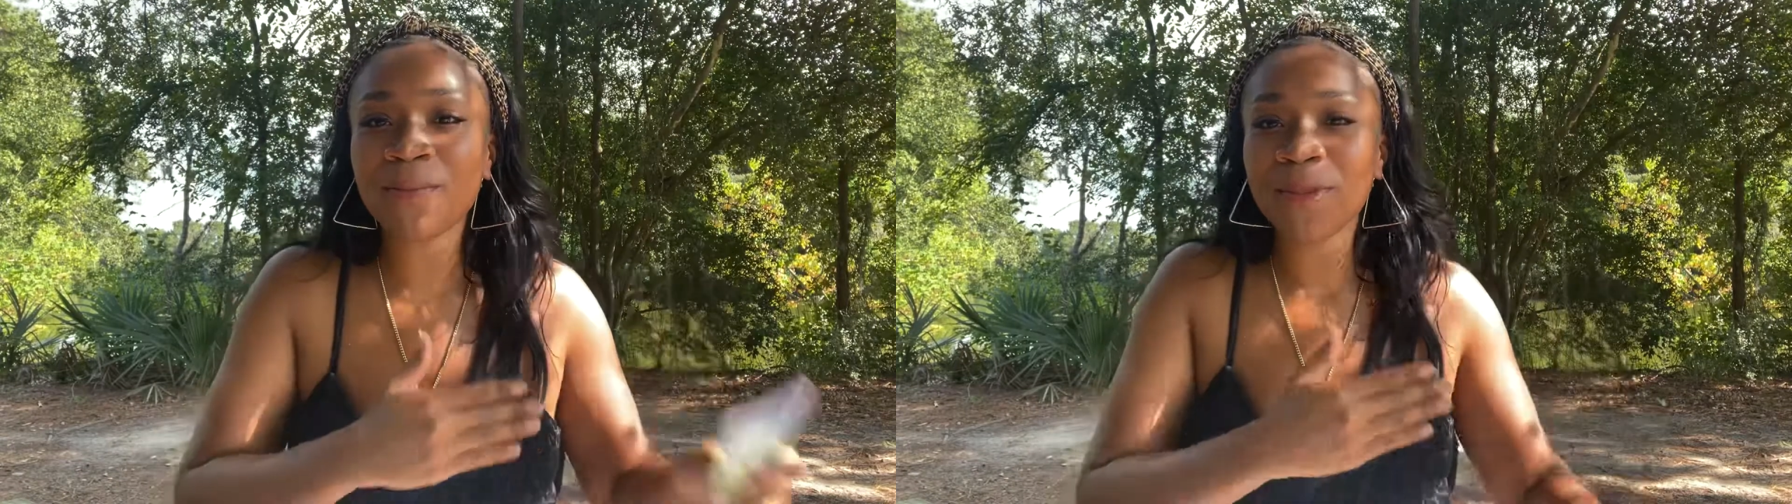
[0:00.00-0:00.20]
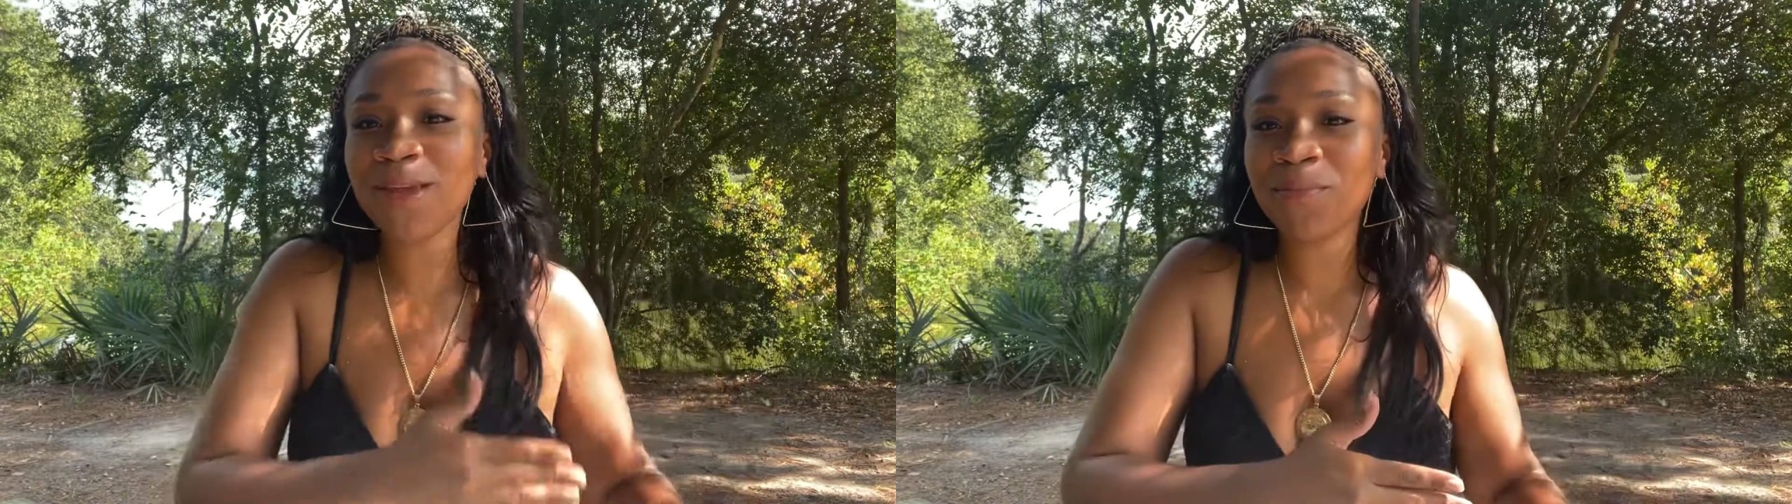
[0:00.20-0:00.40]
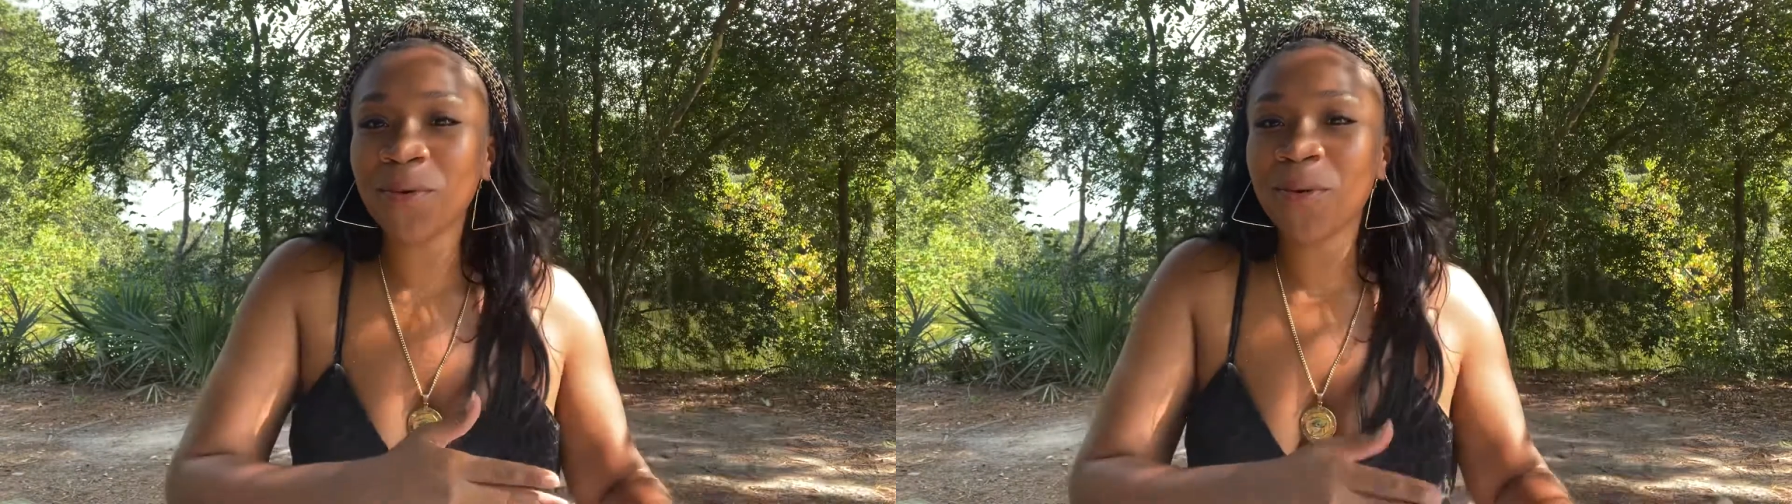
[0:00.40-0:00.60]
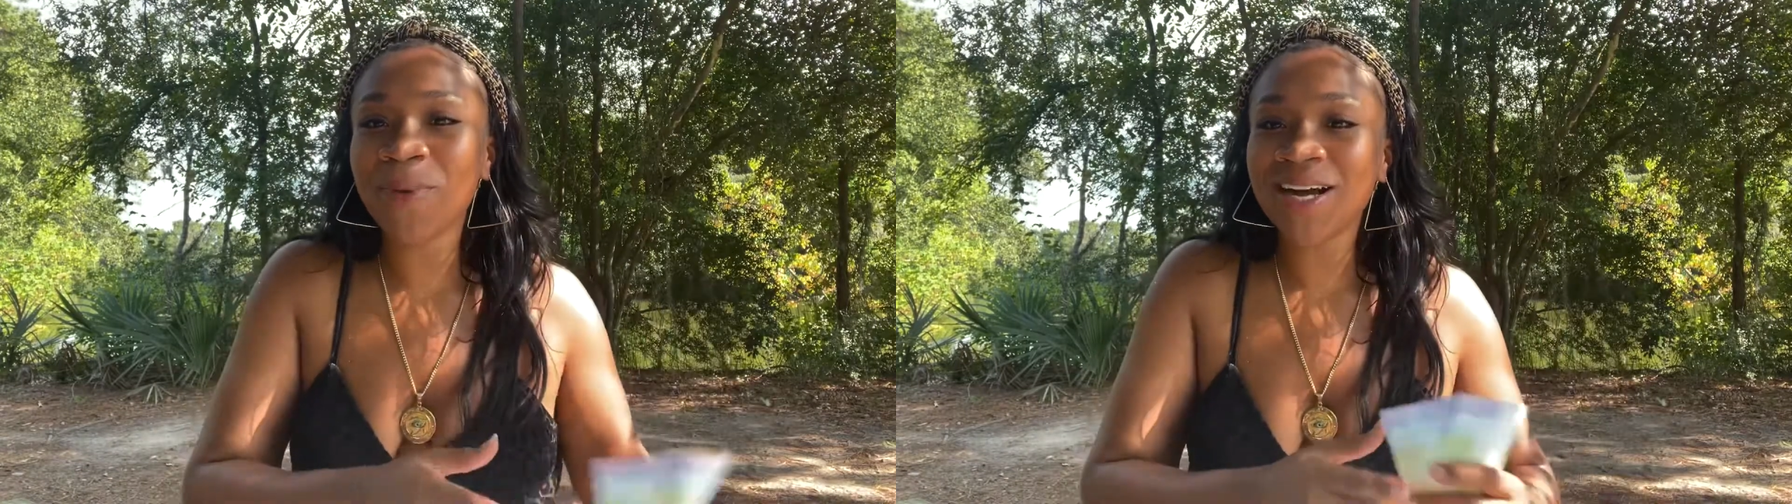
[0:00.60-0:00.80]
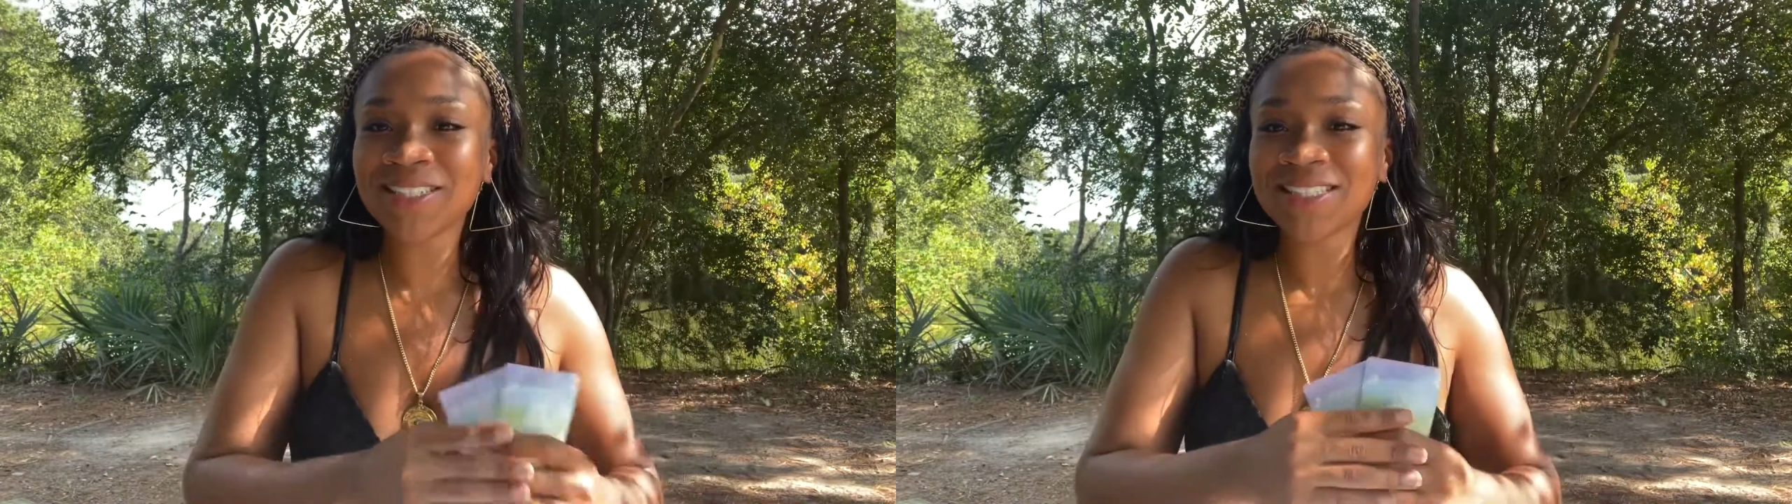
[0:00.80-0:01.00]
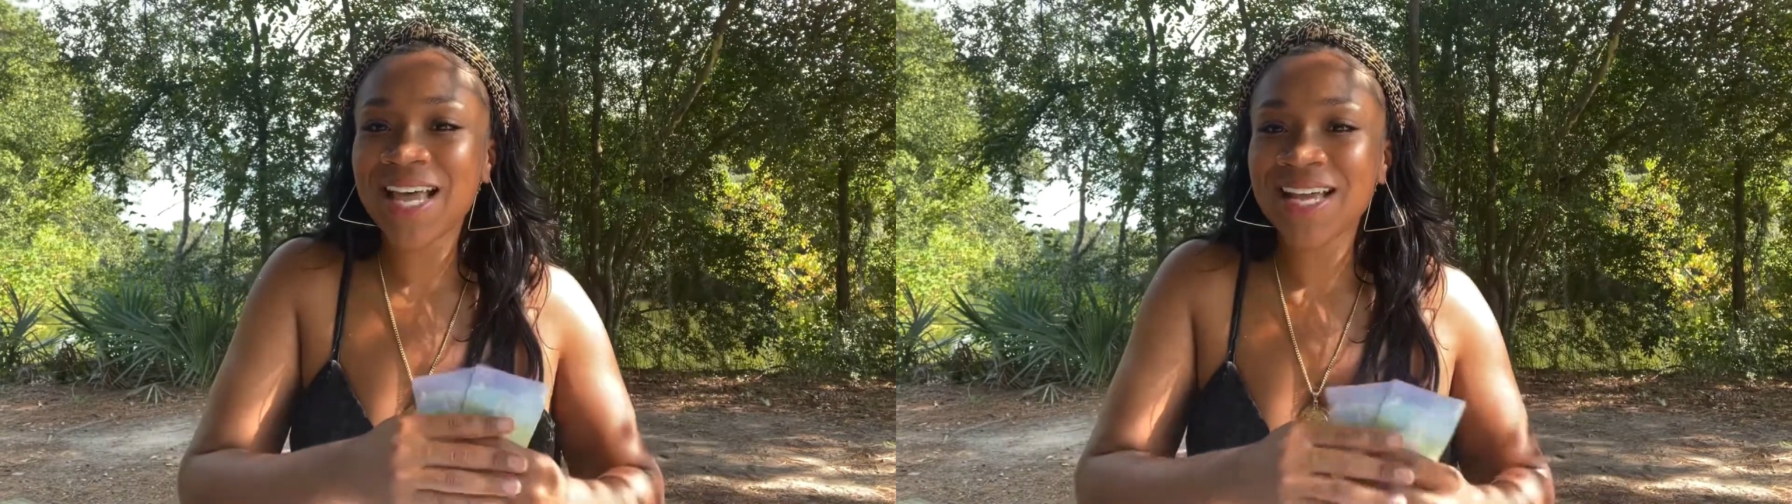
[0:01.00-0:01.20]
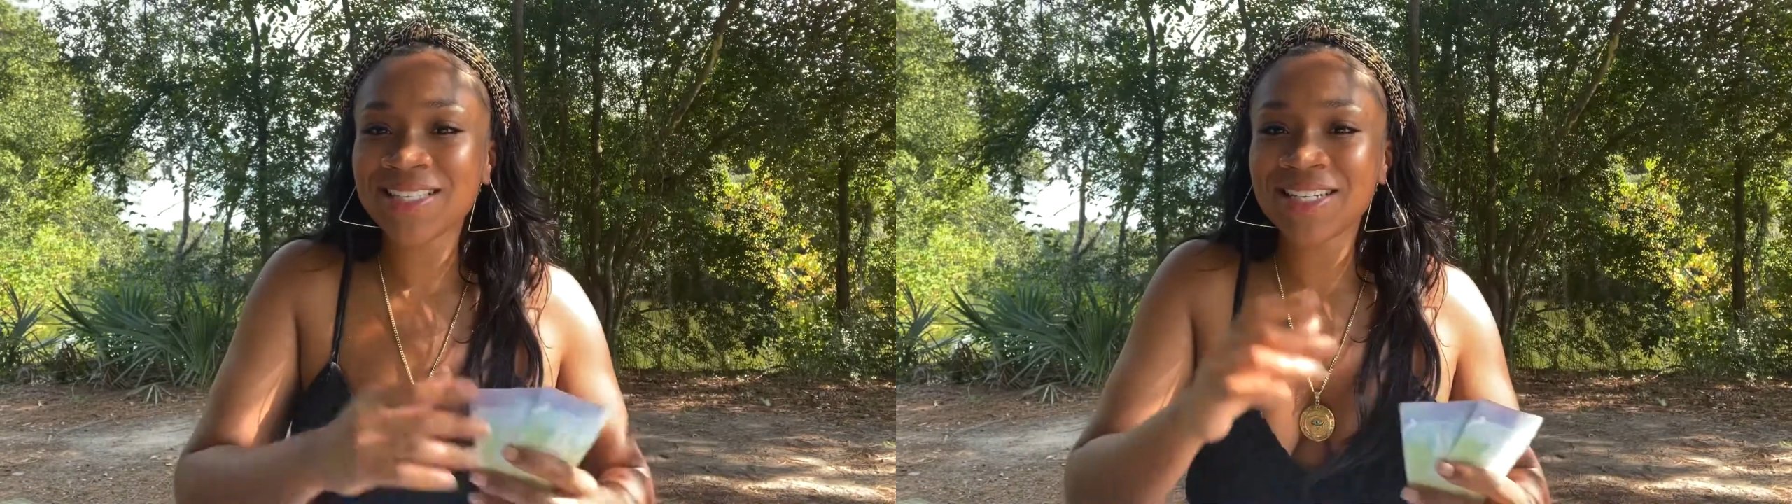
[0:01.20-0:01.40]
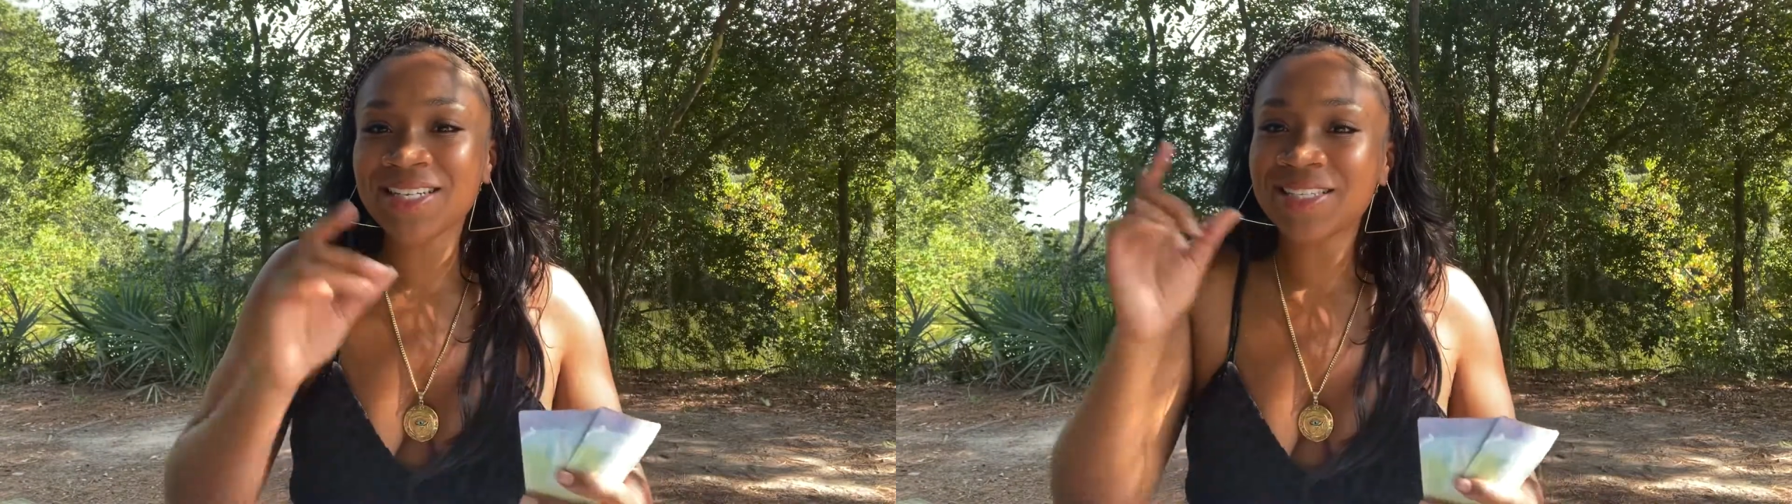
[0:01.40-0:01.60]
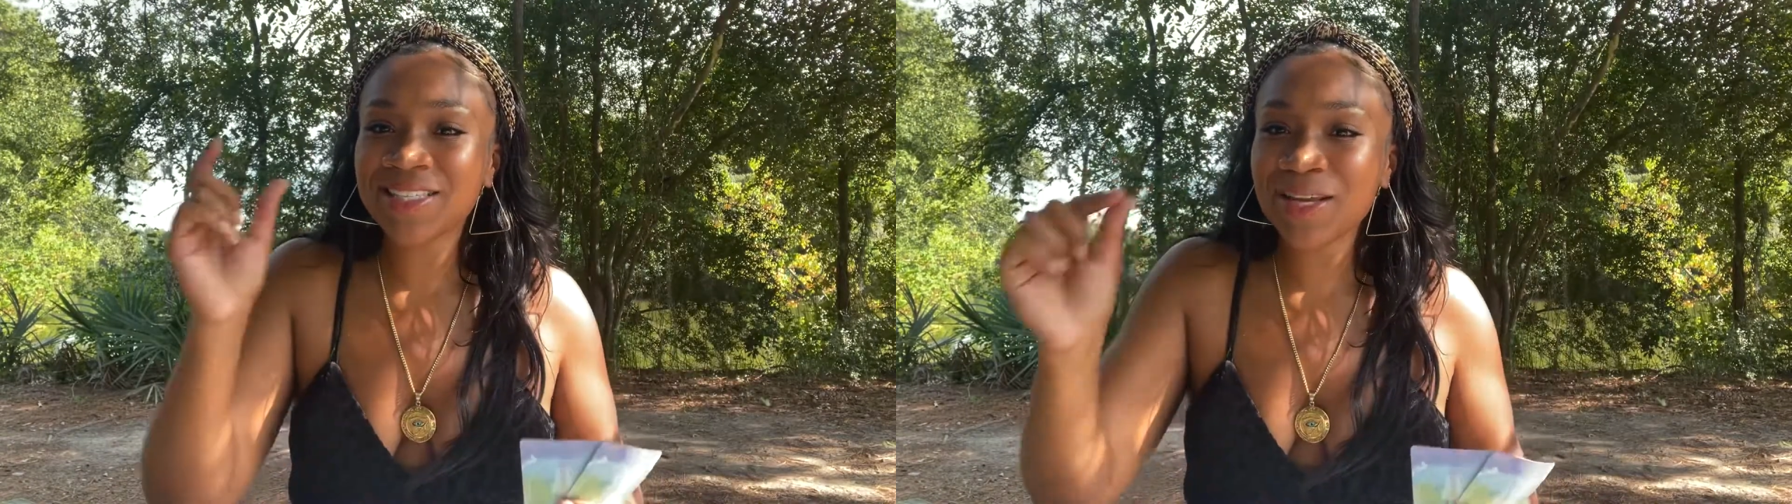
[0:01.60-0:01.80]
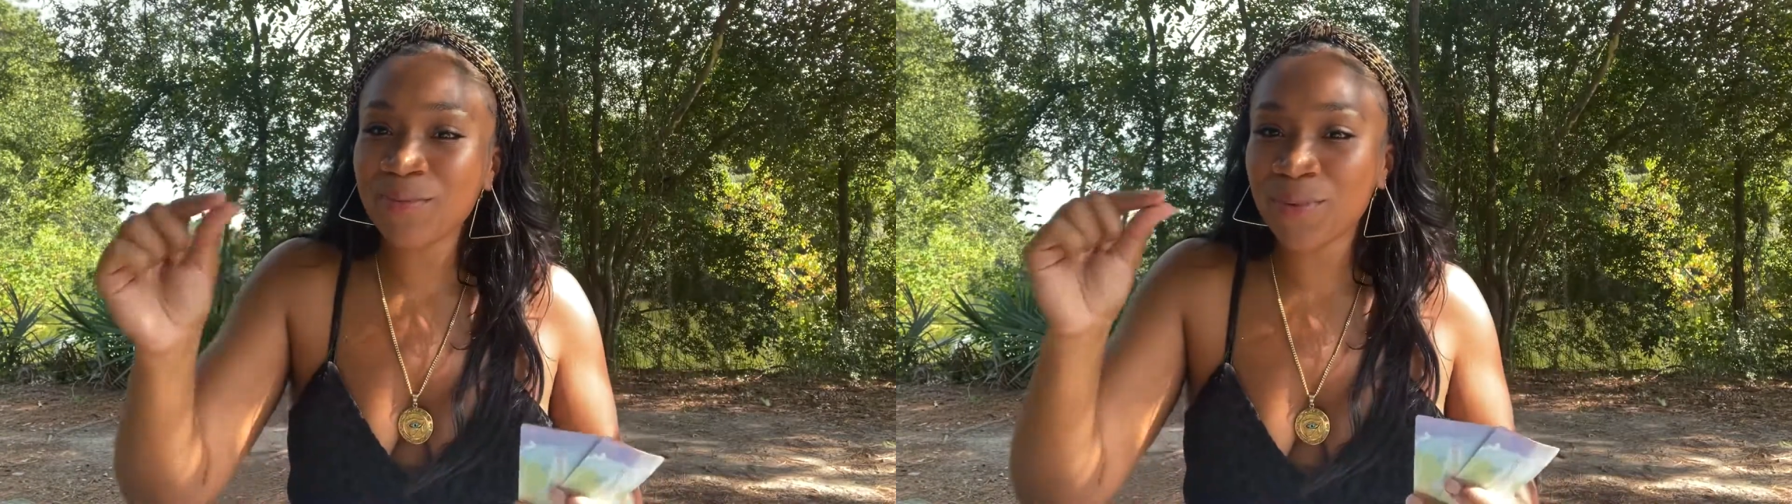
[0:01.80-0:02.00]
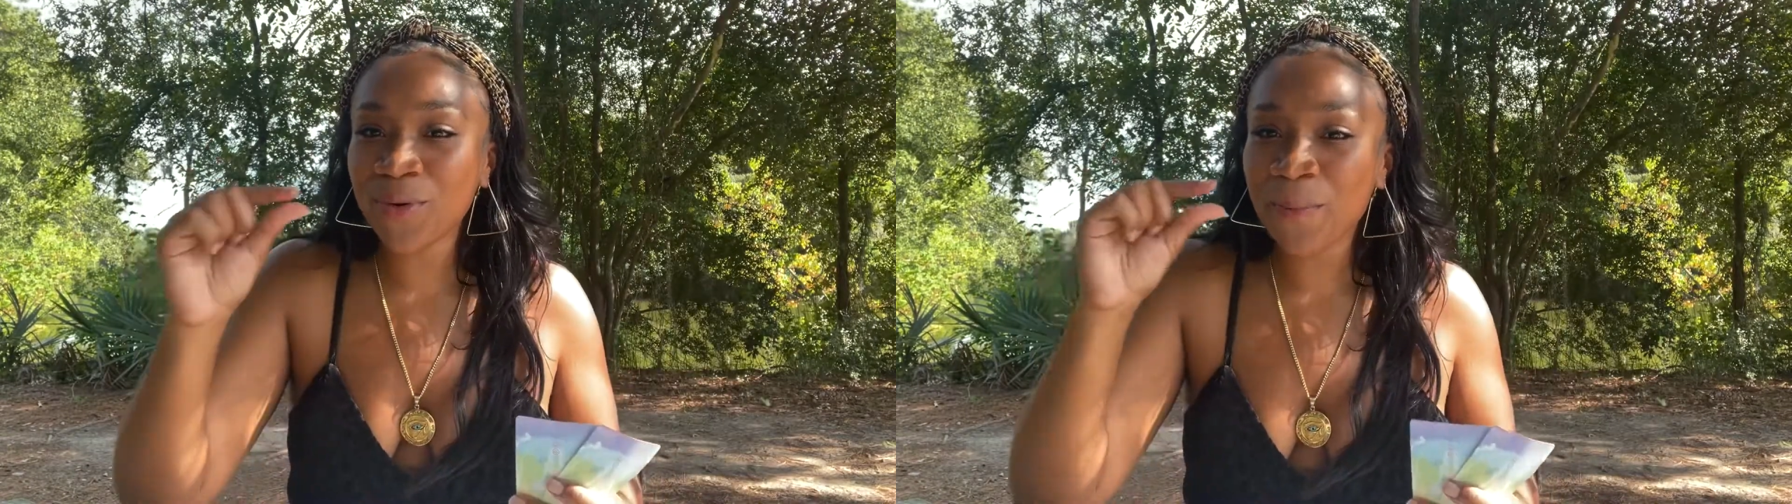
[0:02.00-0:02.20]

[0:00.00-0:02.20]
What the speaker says: people by just asking a simple,